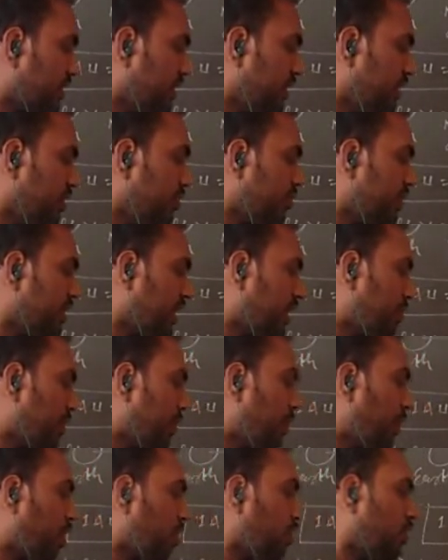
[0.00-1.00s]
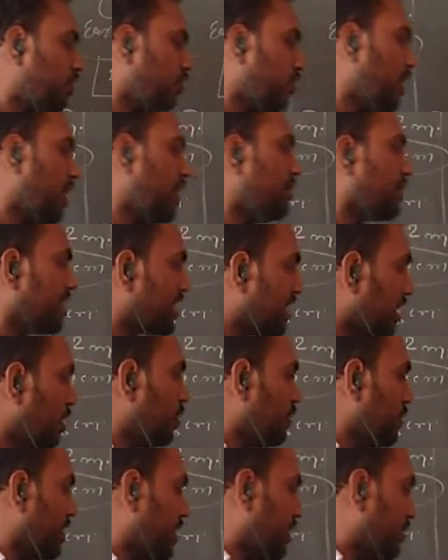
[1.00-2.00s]
into 10 to the power 12
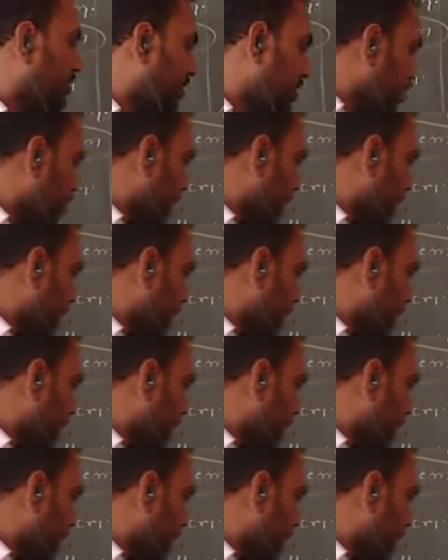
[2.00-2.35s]
kilometer. You know